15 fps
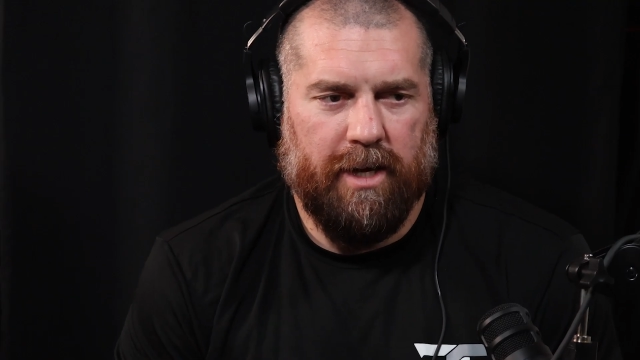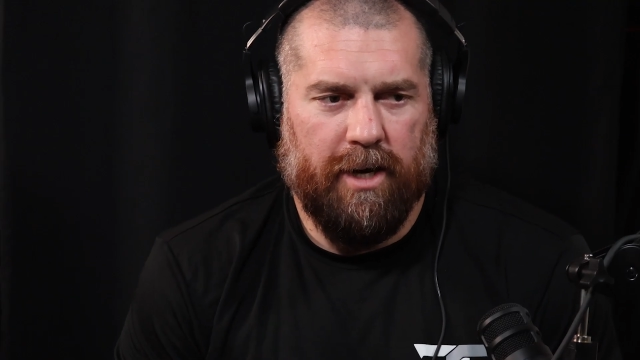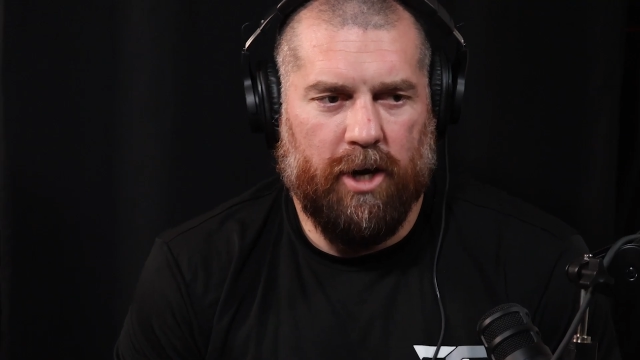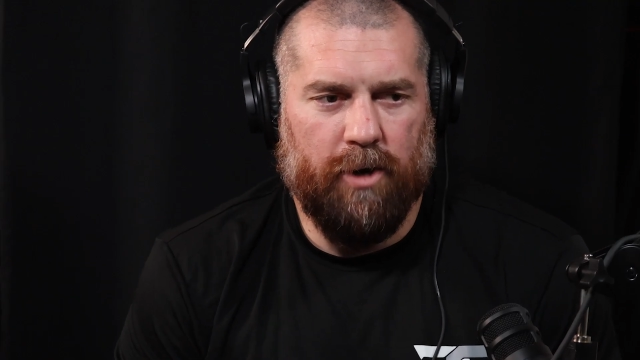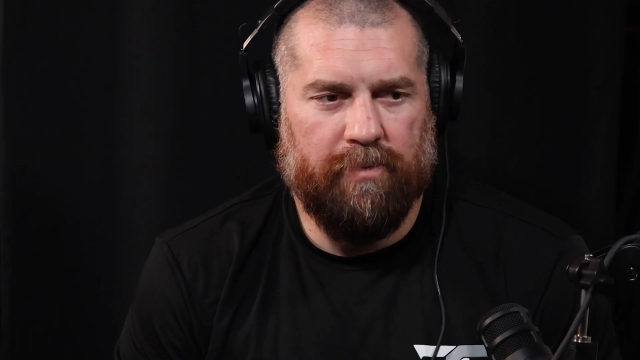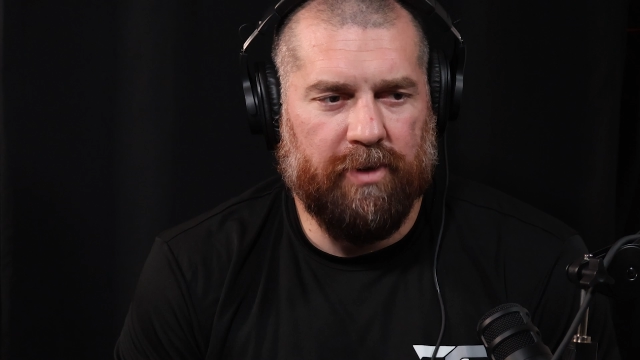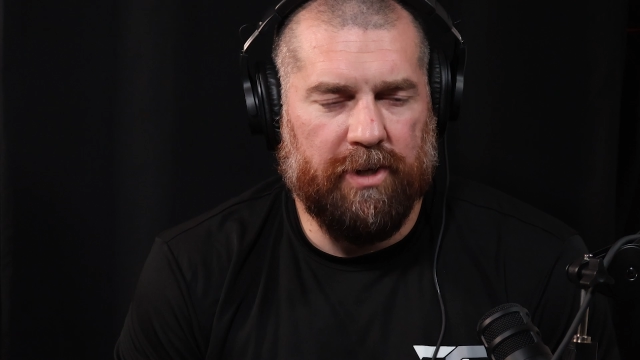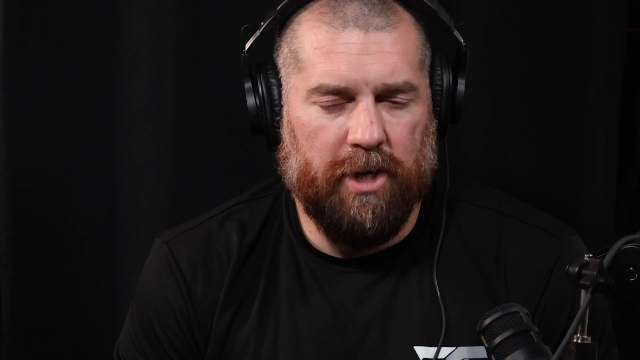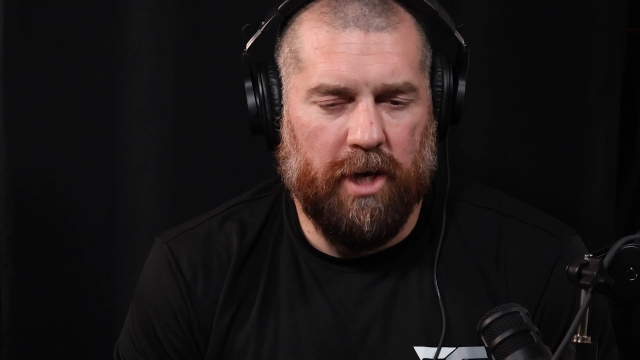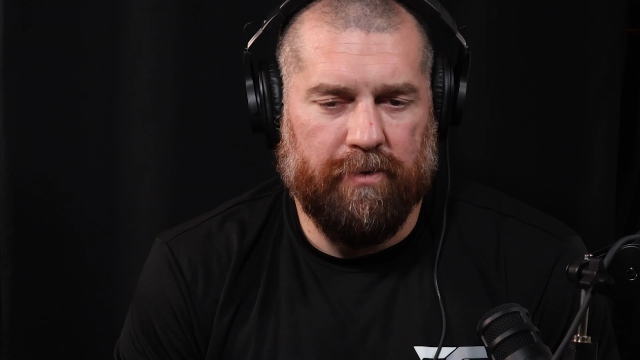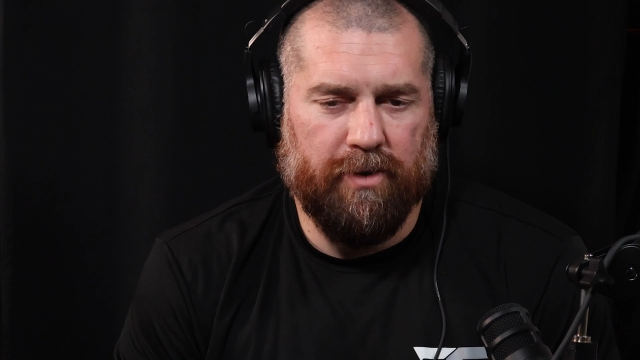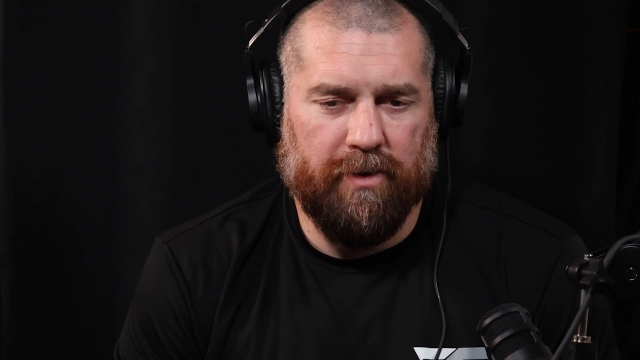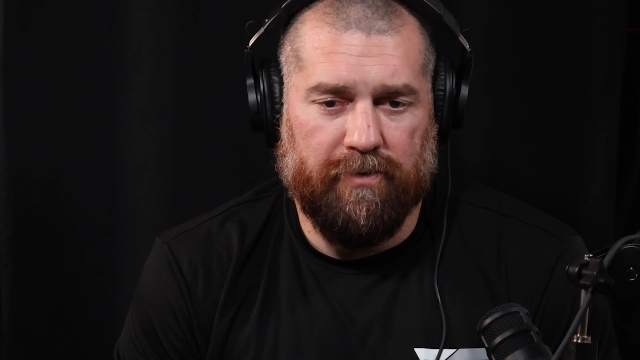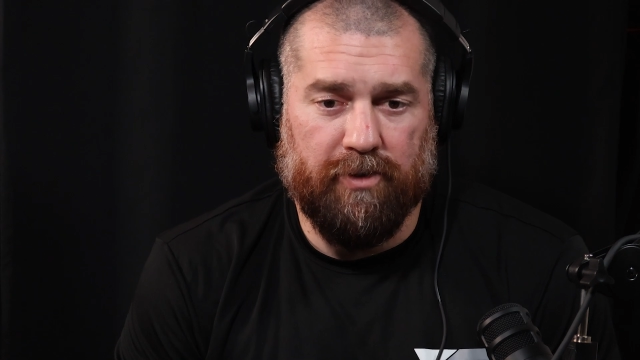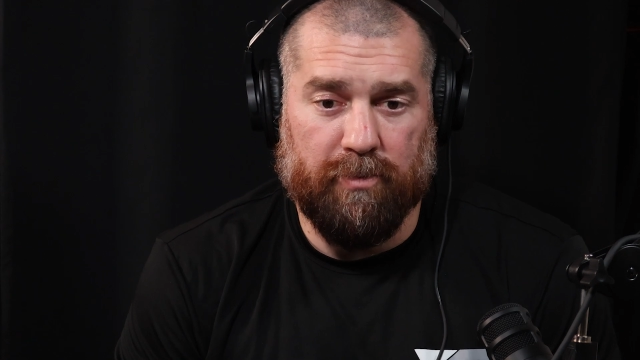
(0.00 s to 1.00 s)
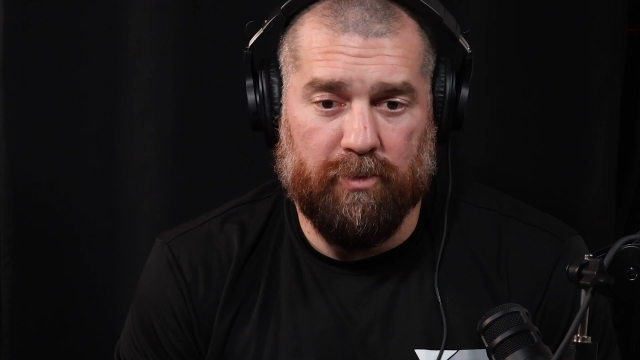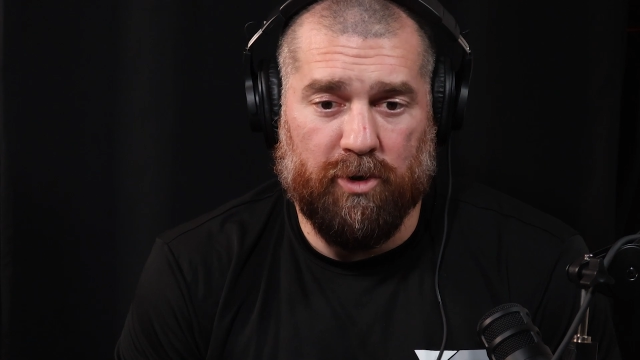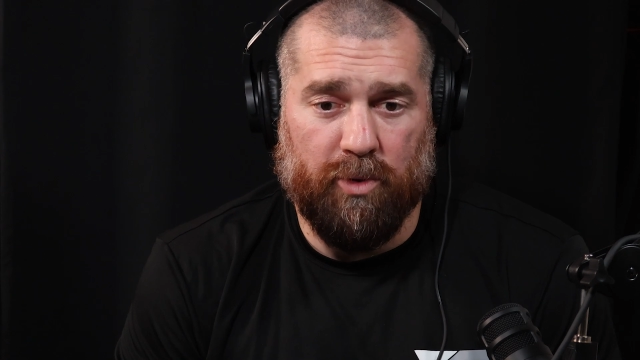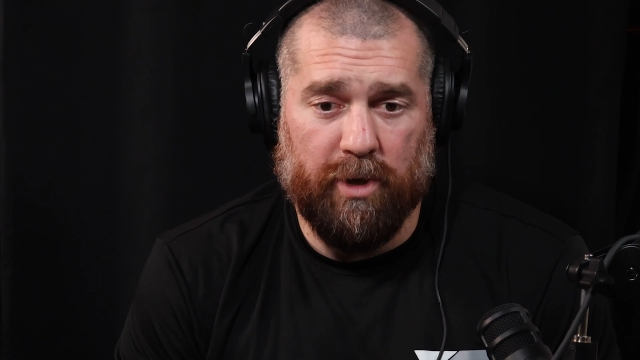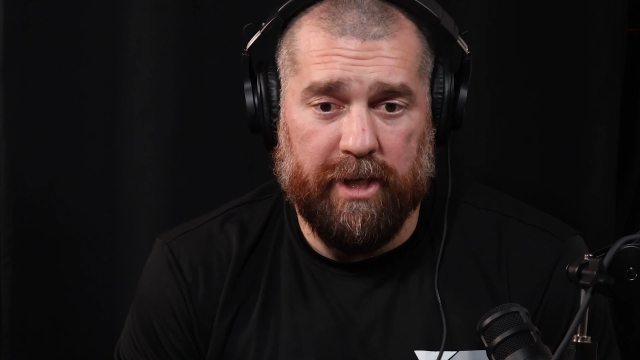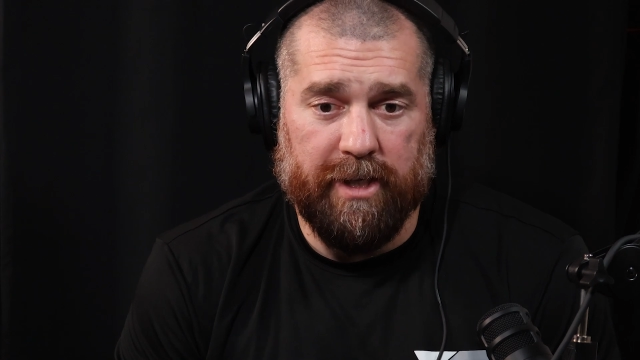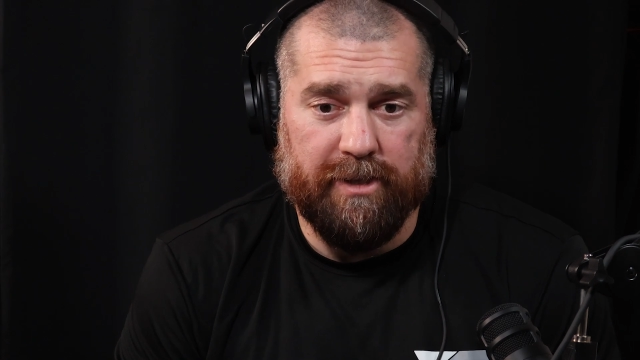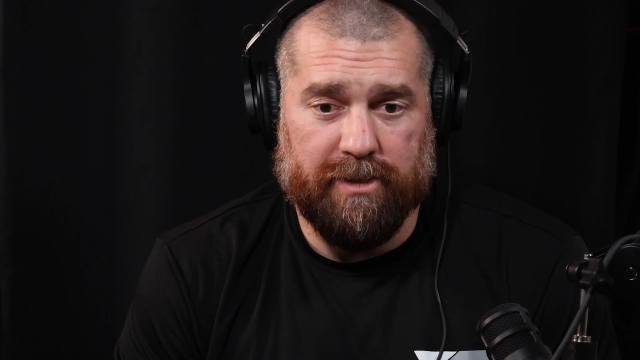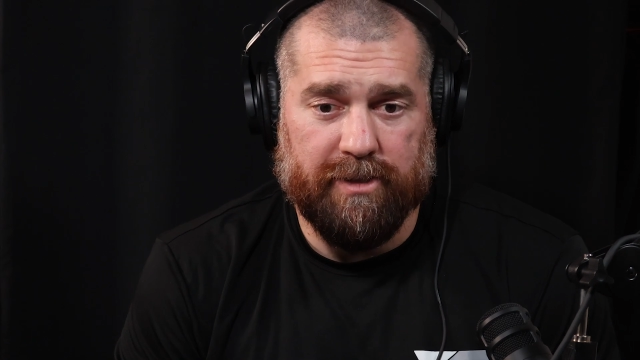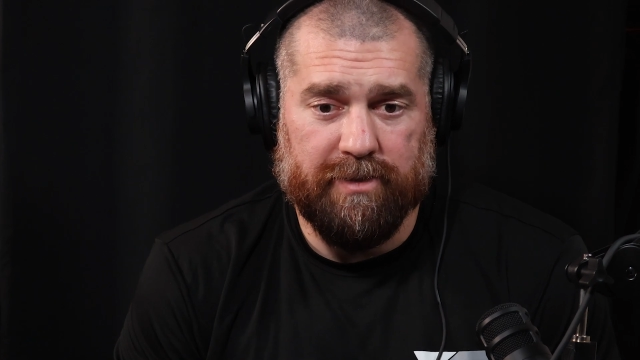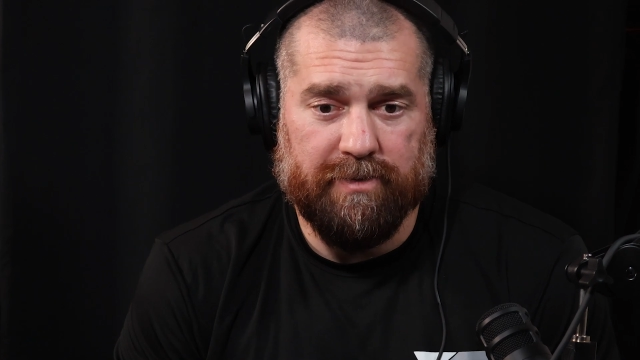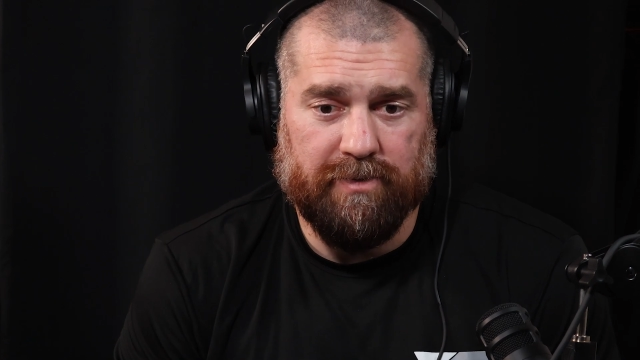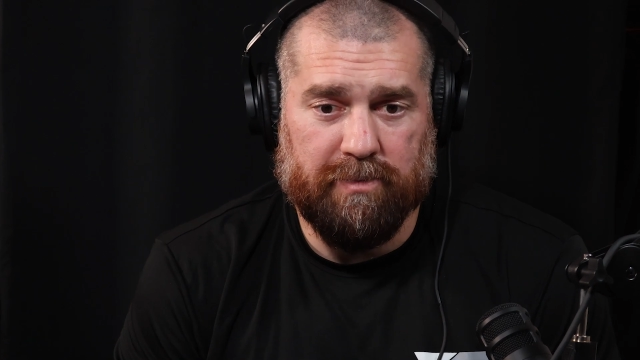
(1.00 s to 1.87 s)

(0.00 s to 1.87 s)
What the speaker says: Hopefully not for a few more weeks,